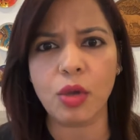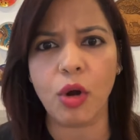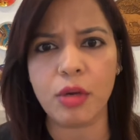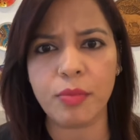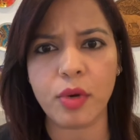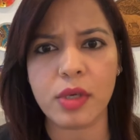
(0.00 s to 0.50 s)

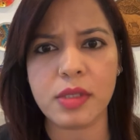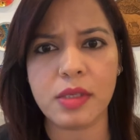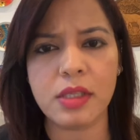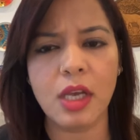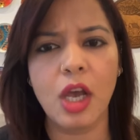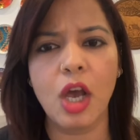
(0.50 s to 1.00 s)
thought
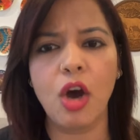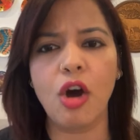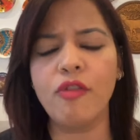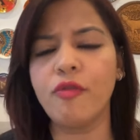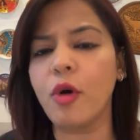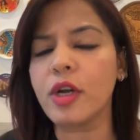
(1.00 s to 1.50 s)
process
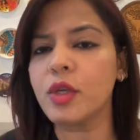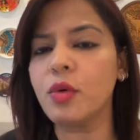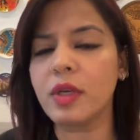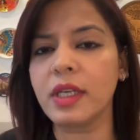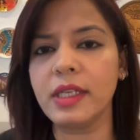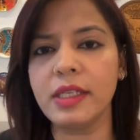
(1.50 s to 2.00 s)
of what
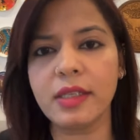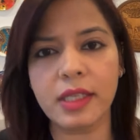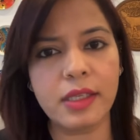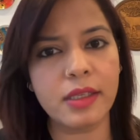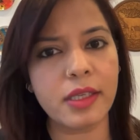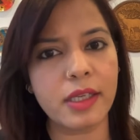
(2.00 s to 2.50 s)
you really,
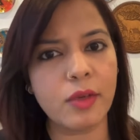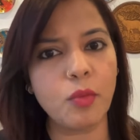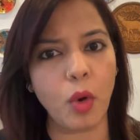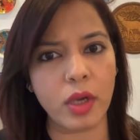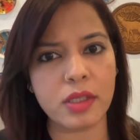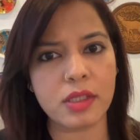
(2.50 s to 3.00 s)
really, really
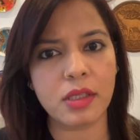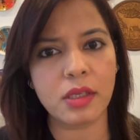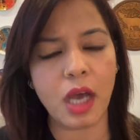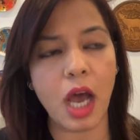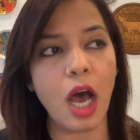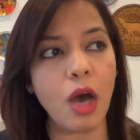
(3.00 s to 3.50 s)
want.
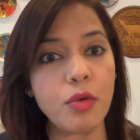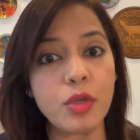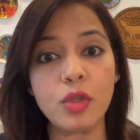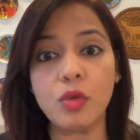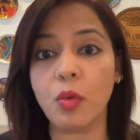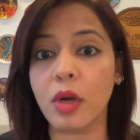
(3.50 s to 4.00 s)
How
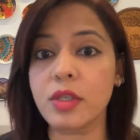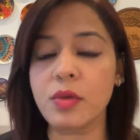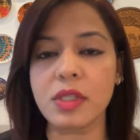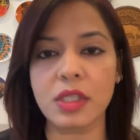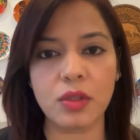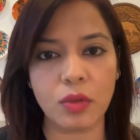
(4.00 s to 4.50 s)
do you want
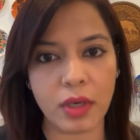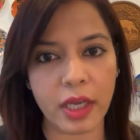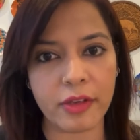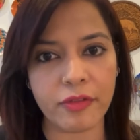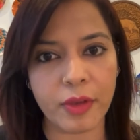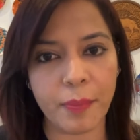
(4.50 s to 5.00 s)
to see your
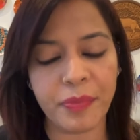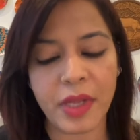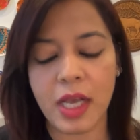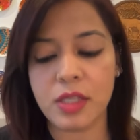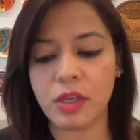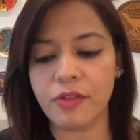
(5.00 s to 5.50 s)
life?
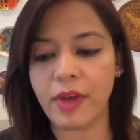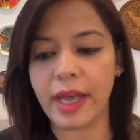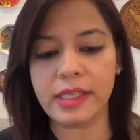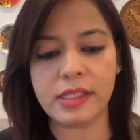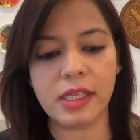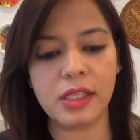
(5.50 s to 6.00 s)
So if
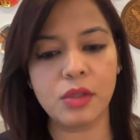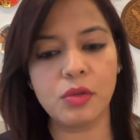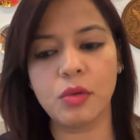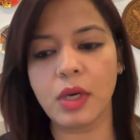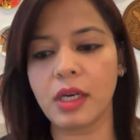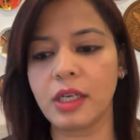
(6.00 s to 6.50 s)
I tell
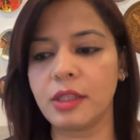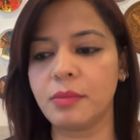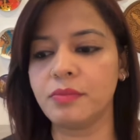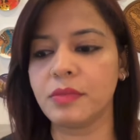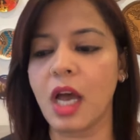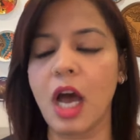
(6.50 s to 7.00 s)
you,
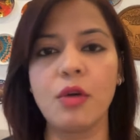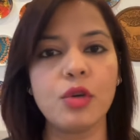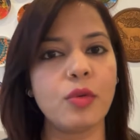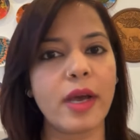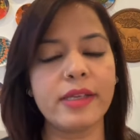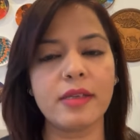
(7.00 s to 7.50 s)
how
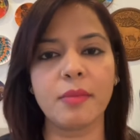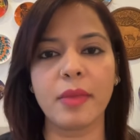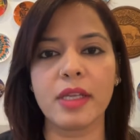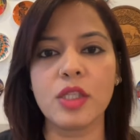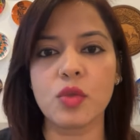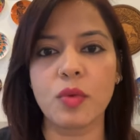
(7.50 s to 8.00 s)
do I
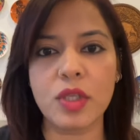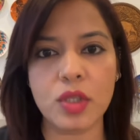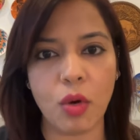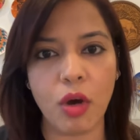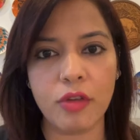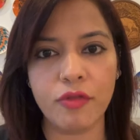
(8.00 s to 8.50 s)
remain
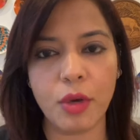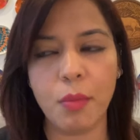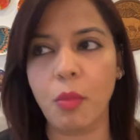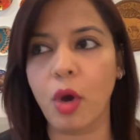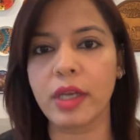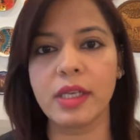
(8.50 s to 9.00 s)
switched on from
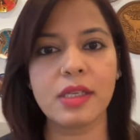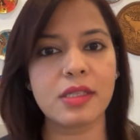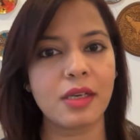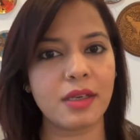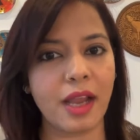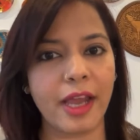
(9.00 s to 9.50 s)
morning
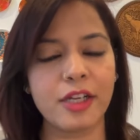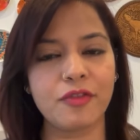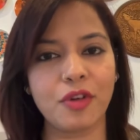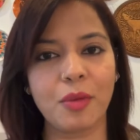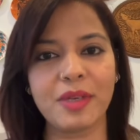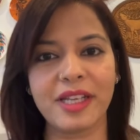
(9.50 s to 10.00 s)
till night,
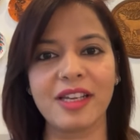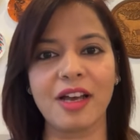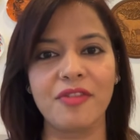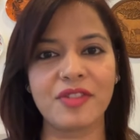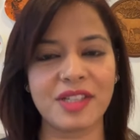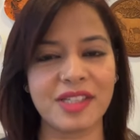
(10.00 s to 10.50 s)
from day
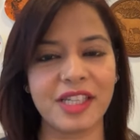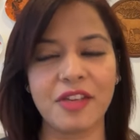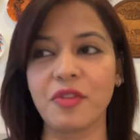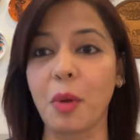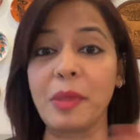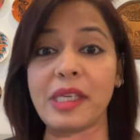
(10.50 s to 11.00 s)
after day,
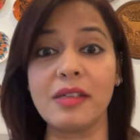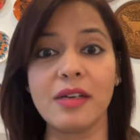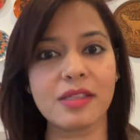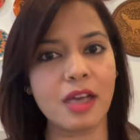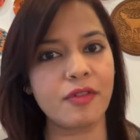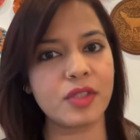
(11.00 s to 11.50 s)
from
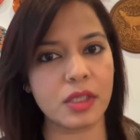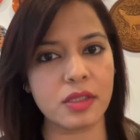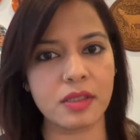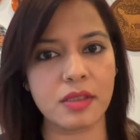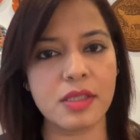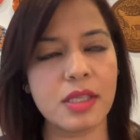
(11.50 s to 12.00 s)
years after
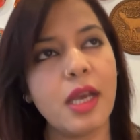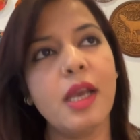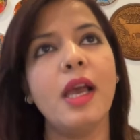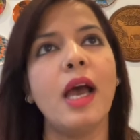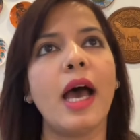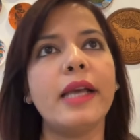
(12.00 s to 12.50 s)
years?
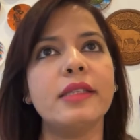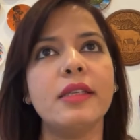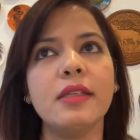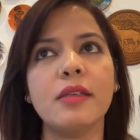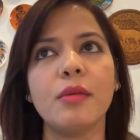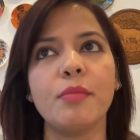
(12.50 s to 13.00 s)
I
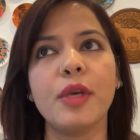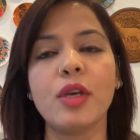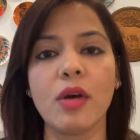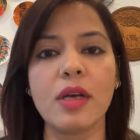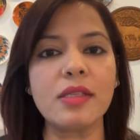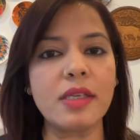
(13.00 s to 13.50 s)
think
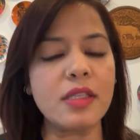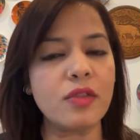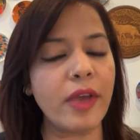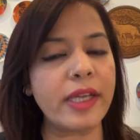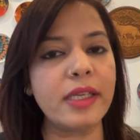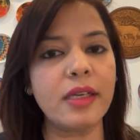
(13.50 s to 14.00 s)
because it's
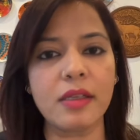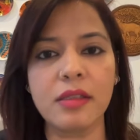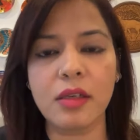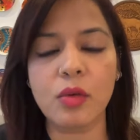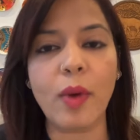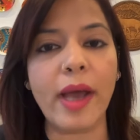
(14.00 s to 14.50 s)
very
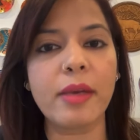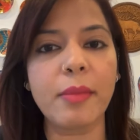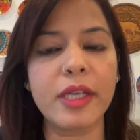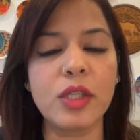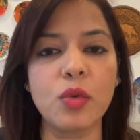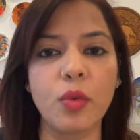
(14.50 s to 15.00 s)
clear, why am
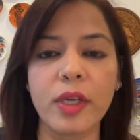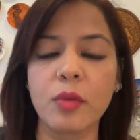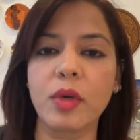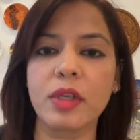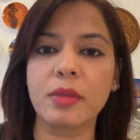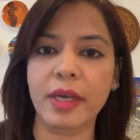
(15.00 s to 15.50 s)
I
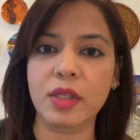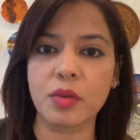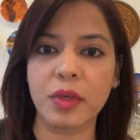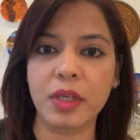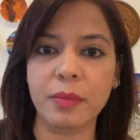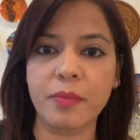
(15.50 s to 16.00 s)
doing what am I
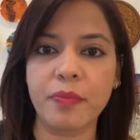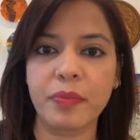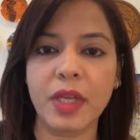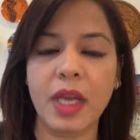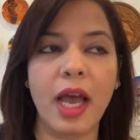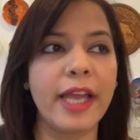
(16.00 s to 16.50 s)
doing?
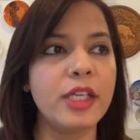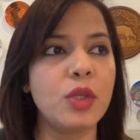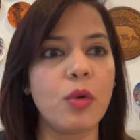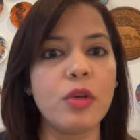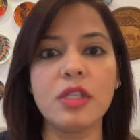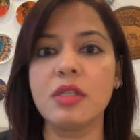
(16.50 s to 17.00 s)
I
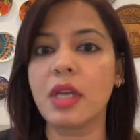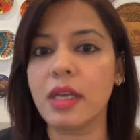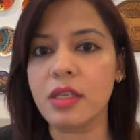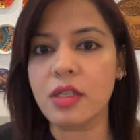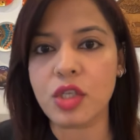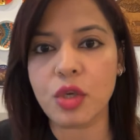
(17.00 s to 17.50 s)
don't
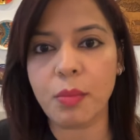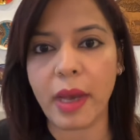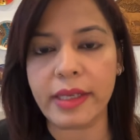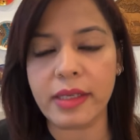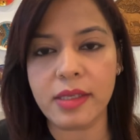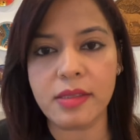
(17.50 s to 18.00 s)
change
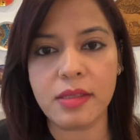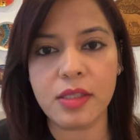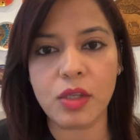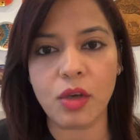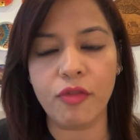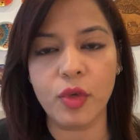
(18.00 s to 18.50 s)
my
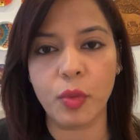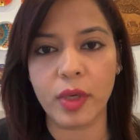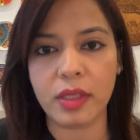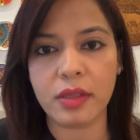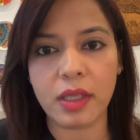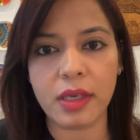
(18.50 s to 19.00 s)
reasons of
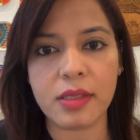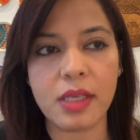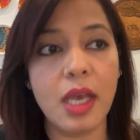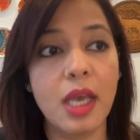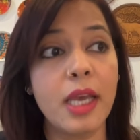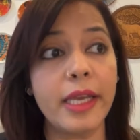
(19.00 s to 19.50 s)
doing things.
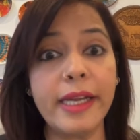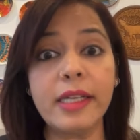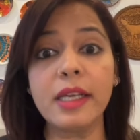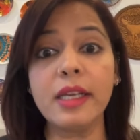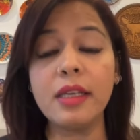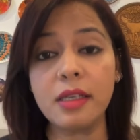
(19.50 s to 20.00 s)

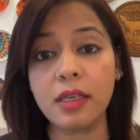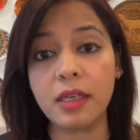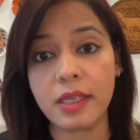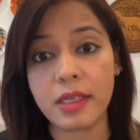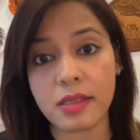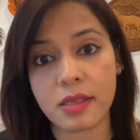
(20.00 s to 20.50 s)
It
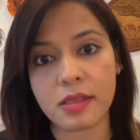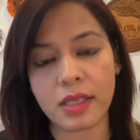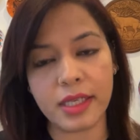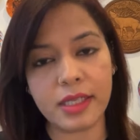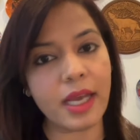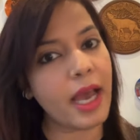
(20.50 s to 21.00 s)
increases,
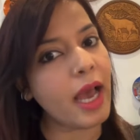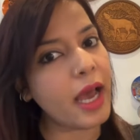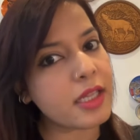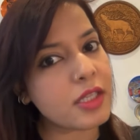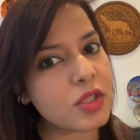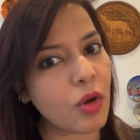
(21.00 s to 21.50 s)
it
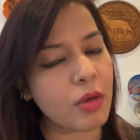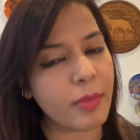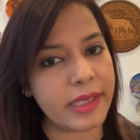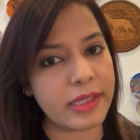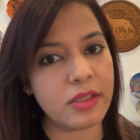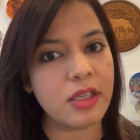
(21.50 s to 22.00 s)
adds on,
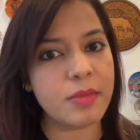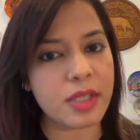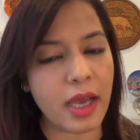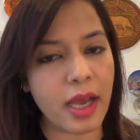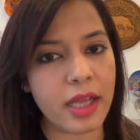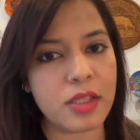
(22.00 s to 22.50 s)
my dreams
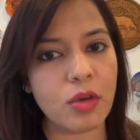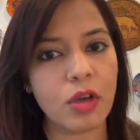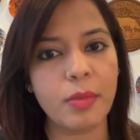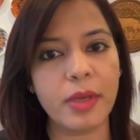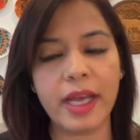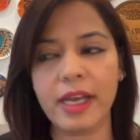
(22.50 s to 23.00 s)
adds
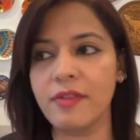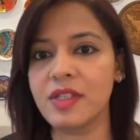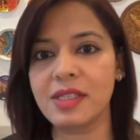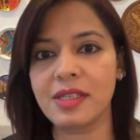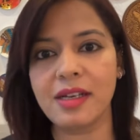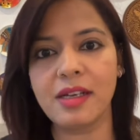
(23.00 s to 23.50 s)
on. But I have
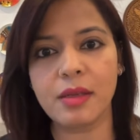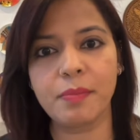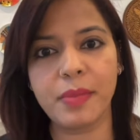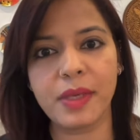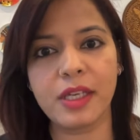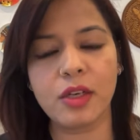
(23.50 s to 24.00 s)
still
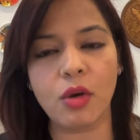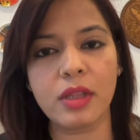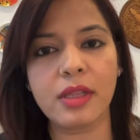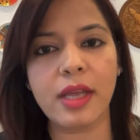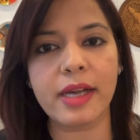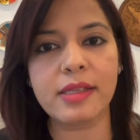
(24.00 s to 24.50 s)
been
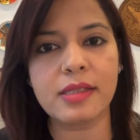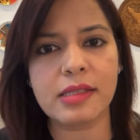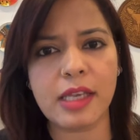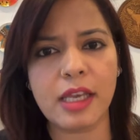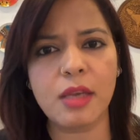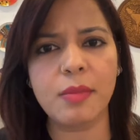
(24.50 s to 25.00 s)
on that
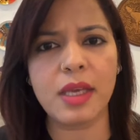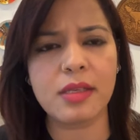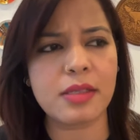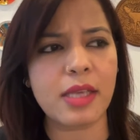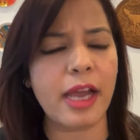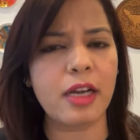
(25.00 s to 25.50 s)
same
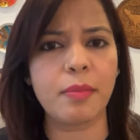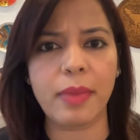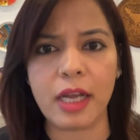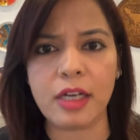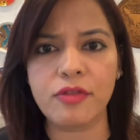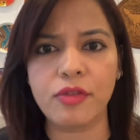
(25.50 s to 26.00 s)
exact
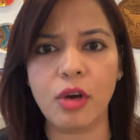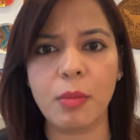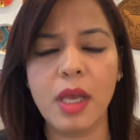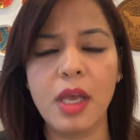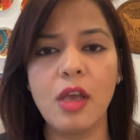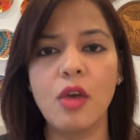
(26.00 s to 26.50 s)

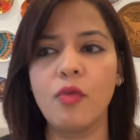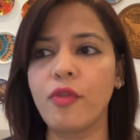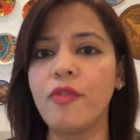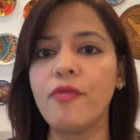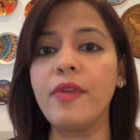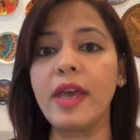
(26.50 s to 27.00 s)
platform
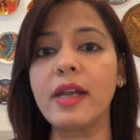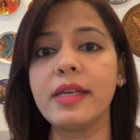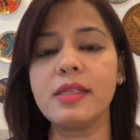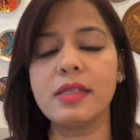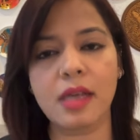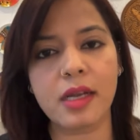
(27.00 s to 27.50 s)
from where
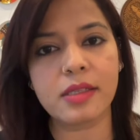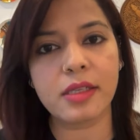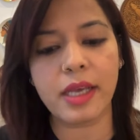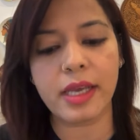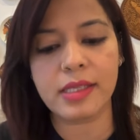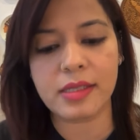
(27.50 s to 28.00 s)
I
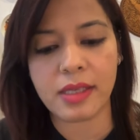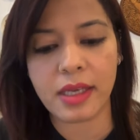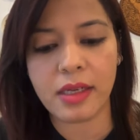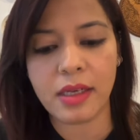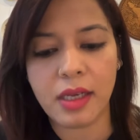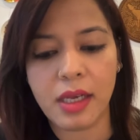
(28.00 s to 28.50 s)
started and
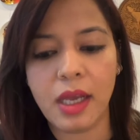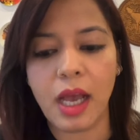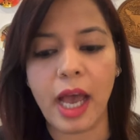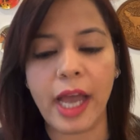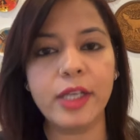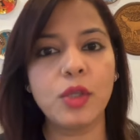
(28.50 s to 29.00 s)
said,
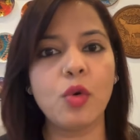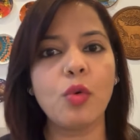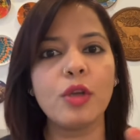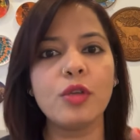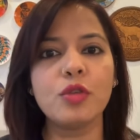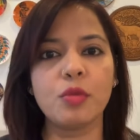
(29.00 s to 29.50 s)
I don't
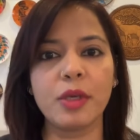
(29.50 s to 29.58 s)
want